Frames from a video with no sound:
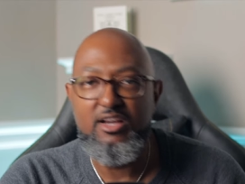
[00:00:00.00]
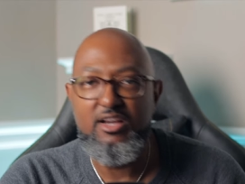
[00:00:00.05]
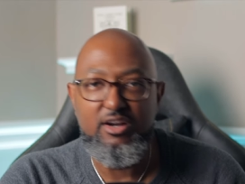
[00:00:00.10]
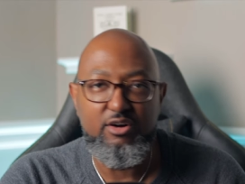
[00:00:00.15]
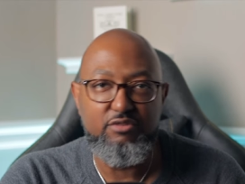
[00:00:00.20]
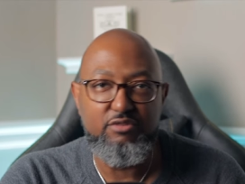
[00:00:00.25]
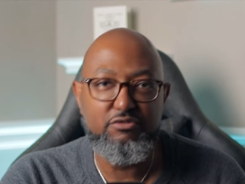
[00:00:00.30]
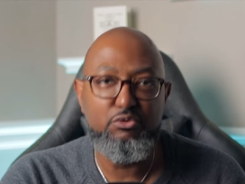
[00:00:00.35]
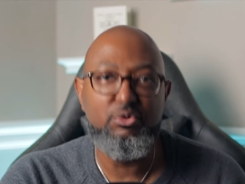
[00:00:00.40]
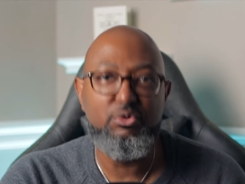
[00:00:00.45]

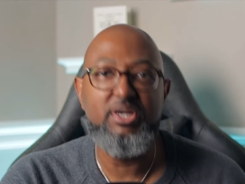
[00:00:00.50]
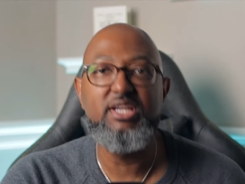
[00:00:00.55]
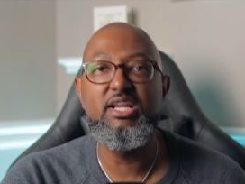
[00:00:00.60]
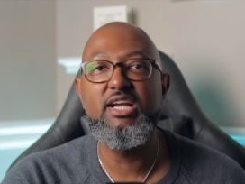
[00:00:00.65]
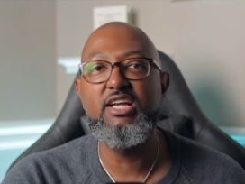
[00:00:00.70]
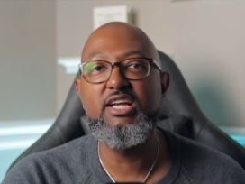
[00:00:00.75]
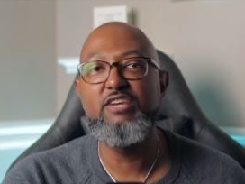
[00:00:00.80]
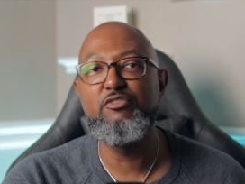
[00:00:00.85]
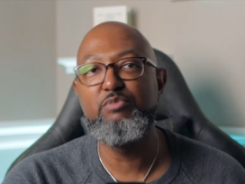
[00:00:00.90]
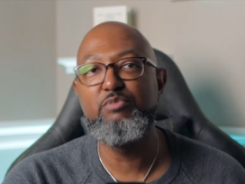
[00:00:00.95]
Avoid
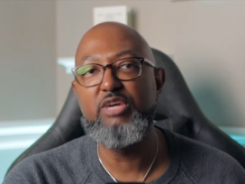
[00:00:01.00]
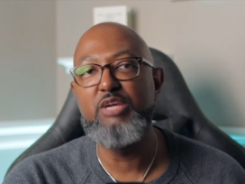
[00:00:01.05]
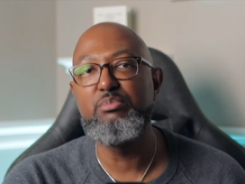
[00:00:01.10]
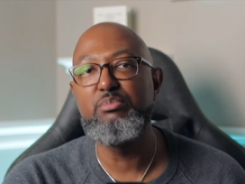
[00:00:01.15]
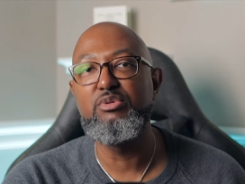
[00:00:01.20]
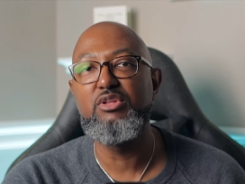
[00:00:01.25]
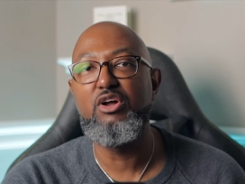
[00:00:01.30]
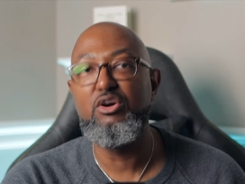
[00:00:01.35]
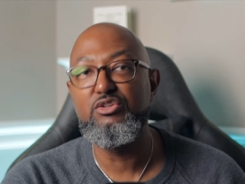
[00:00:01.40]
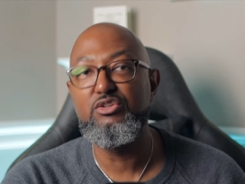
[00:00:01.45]
negative
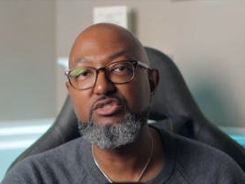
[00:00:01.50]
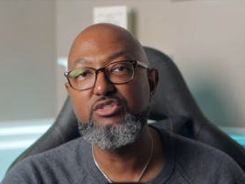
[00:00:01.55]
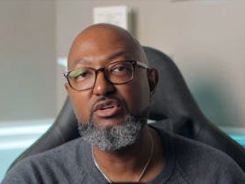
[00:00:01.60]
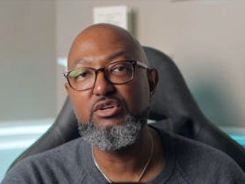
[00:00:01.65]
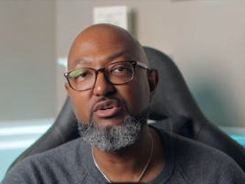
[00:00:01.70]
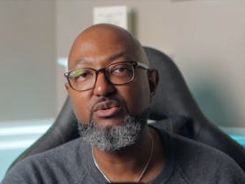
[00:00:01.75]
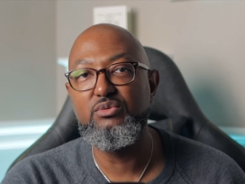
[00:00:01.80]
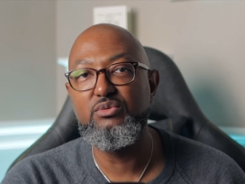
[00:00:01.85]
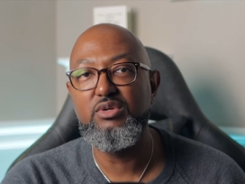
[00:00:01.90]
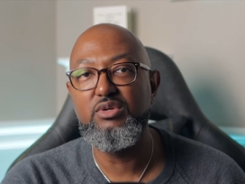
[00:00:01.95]
people
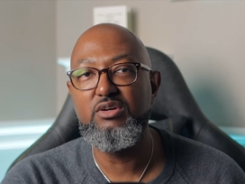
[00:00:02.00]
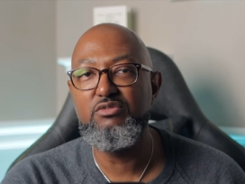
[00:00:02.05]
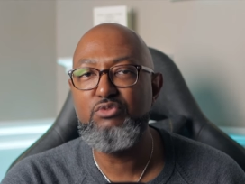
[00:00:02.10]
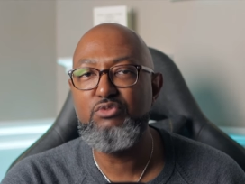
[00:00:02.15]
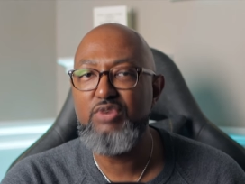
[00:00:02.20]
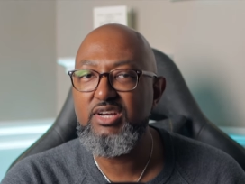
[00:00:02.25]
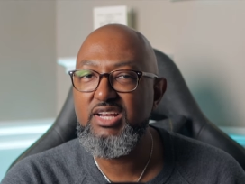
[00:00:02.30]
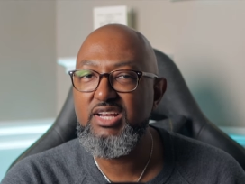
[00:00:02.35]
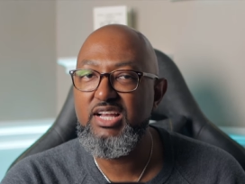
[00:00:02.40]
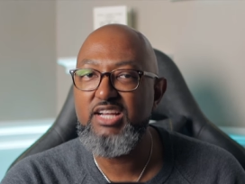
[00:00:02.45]
also.
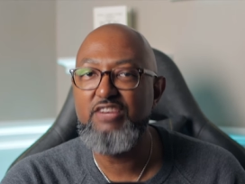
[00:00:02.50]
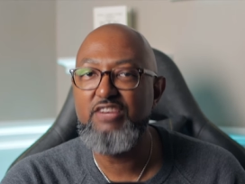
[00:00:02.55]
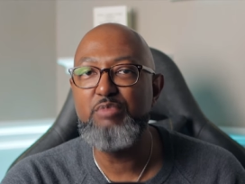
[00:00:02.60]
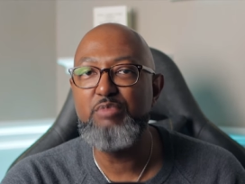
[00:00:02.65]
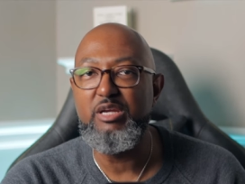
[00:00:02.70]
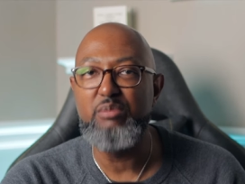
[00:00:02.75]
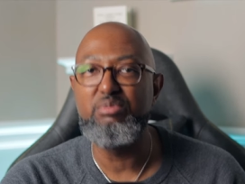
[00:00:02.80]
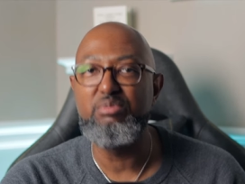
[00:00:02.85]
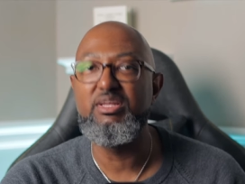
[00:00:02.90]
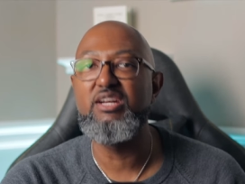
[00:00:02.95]
Avoid negative
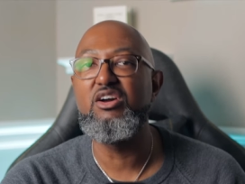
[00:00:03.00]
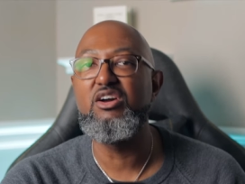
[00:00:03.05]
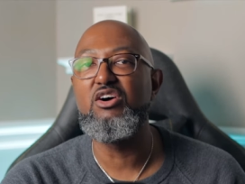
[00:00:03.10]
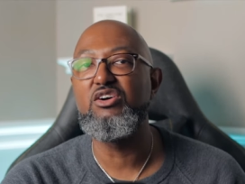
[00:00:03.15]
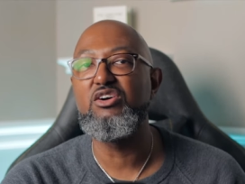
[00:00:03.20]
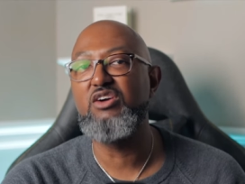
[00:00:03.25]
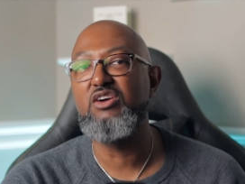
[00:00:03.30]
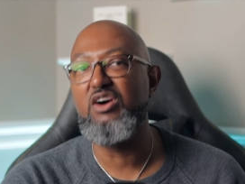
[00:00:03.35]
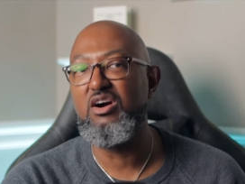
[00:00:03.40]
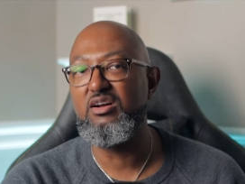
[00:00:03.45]
people at all
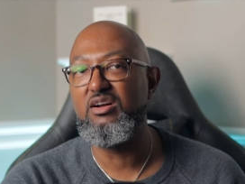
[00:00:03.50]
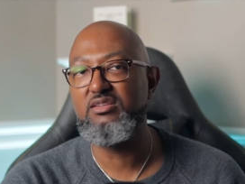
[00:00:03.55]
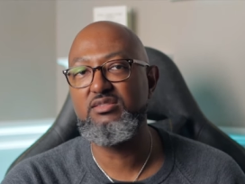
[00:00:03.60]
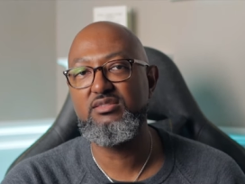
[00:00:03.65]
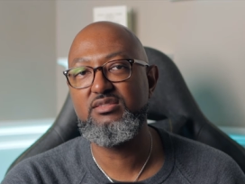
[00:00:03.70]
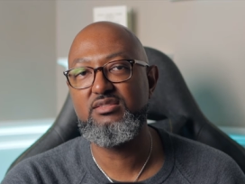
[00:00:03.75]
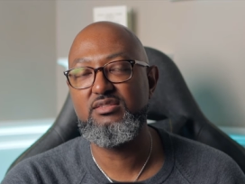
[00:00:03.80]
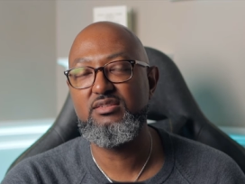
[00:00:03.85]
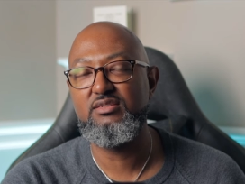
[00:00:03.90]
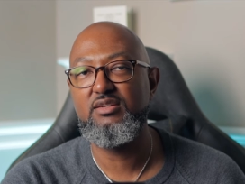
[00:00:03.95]
costs.